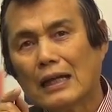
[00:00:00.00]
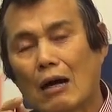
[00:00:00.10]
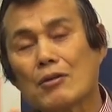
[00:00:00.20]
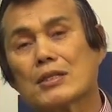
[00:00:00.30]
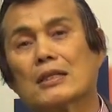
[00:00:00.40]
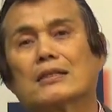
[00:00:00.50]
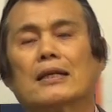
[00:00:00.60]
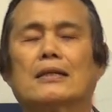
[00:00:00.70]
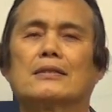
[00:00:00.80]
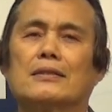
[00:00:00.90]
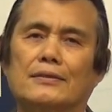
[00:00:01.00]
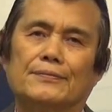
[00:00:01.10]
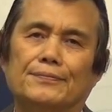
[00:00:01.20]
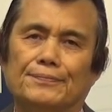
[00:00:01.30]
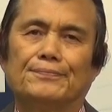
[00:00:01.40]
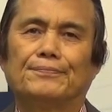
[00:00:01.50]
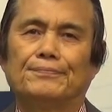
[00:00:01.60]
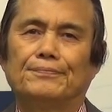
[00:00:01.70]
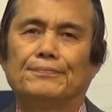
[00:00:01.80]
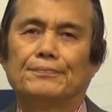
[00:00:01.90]
our sickness.
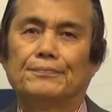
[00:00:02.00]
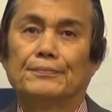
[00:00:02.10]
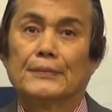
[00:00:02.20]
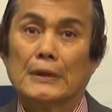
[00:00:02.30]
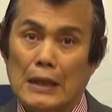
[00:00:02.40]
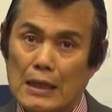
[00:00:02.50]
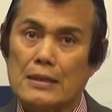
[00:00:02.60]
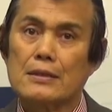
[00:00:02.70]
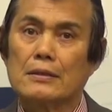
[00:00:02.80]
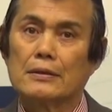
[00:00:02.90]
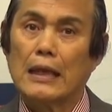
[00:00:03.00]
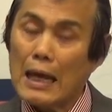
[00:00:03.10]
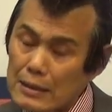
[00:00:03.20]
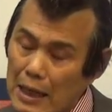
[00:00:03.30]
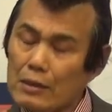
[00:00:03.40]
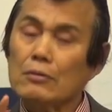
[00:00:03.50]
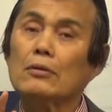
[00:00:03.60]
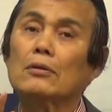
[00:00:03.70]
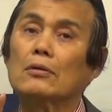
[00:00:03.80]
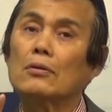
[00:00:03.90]
Yes, that I'm
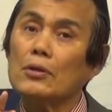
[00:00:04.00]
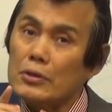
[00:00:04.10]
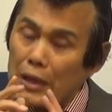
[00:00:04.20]
going to